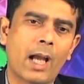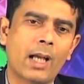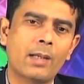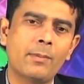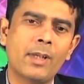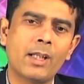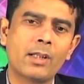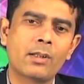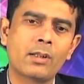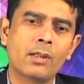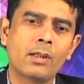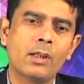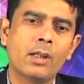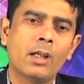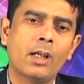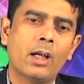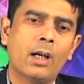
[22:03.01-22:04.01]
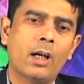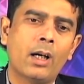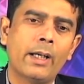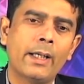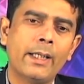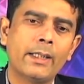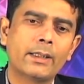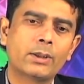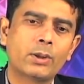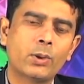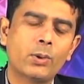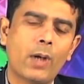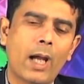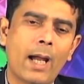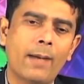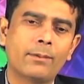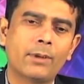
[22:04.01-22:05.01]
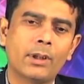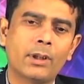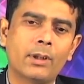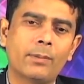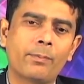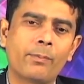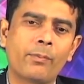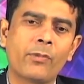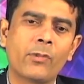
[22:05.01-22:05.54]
agreement is to have the